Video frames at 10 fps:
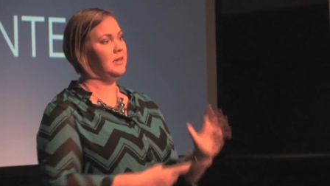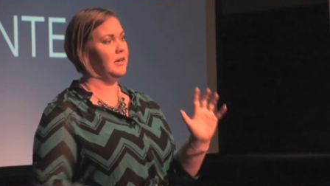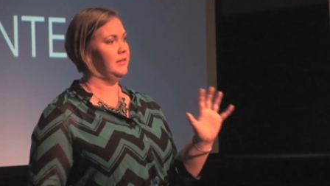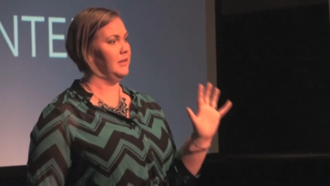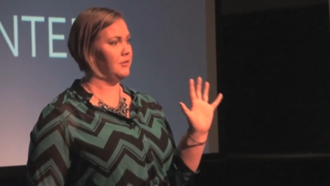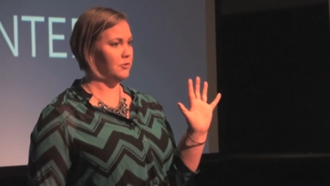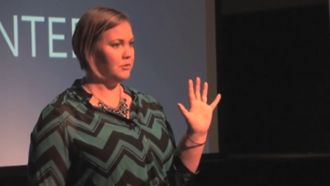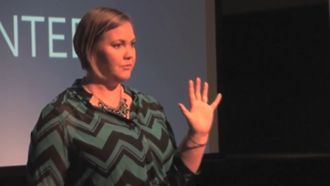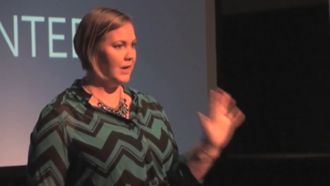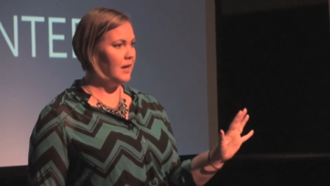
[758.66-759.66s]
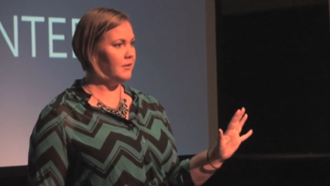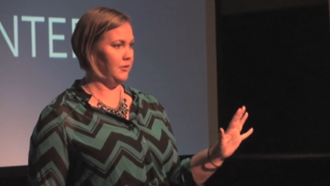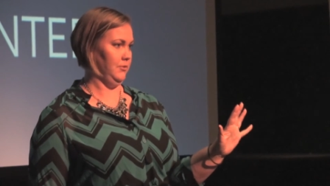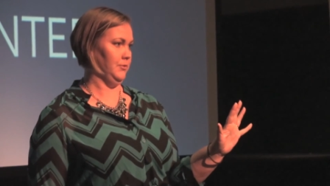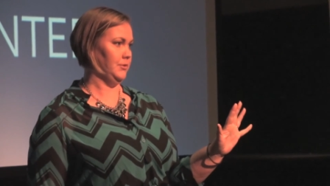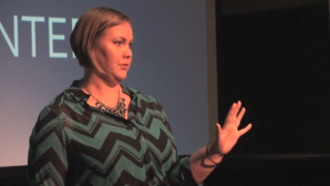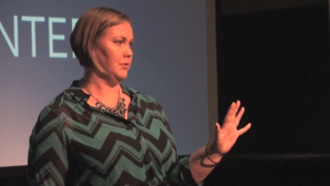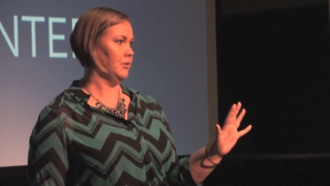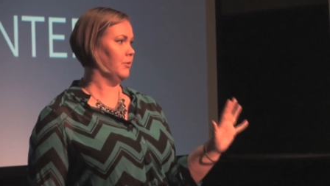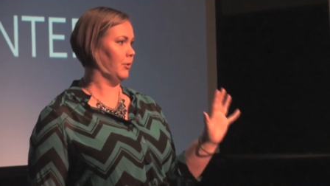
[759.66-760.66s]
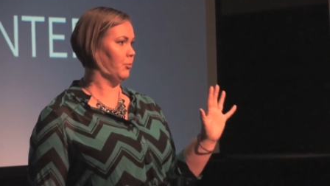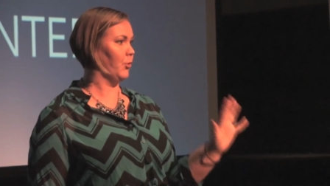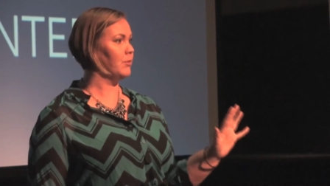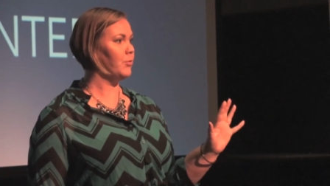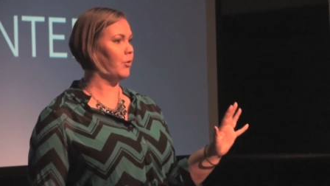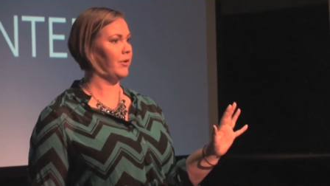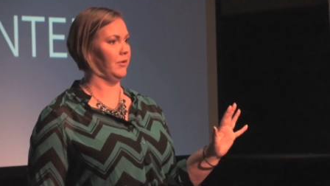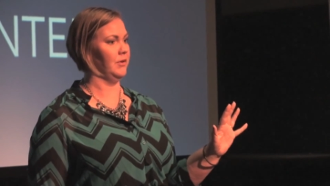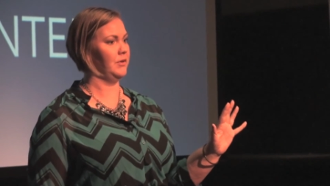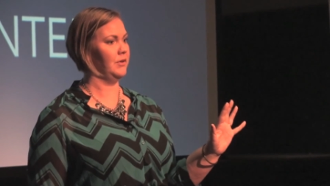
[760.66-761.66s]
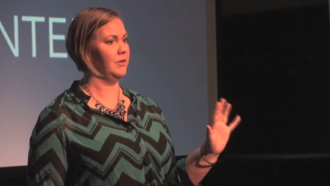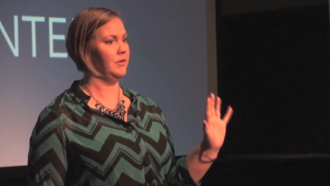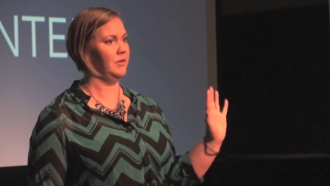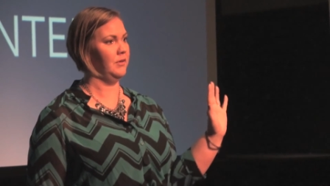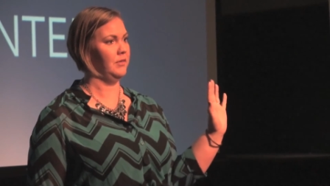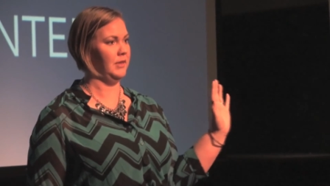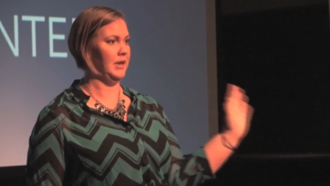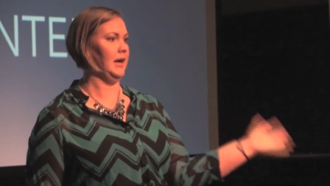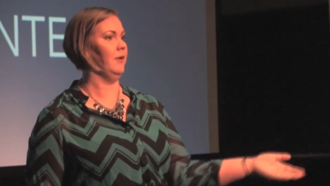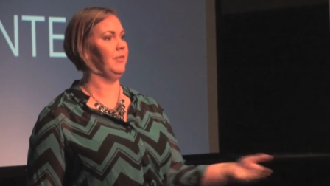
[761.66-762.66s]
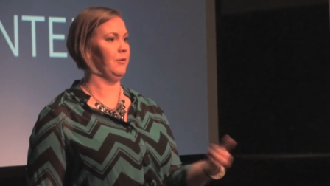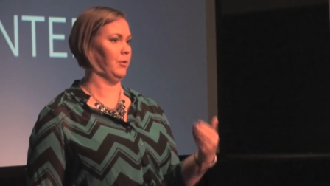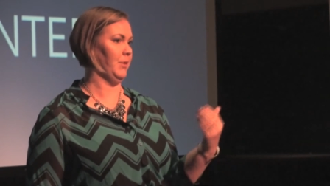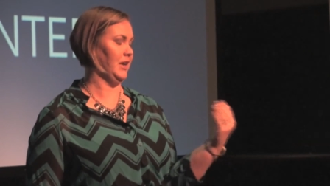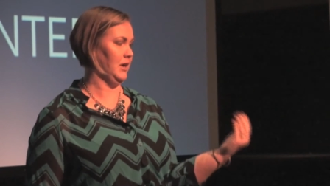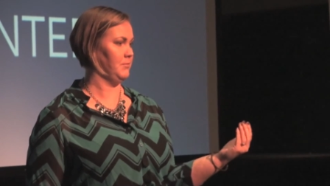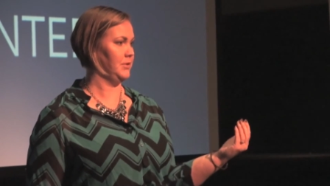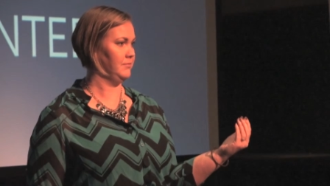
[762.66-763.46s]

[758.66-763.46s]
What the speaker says: And that those values were more important than how they were made up.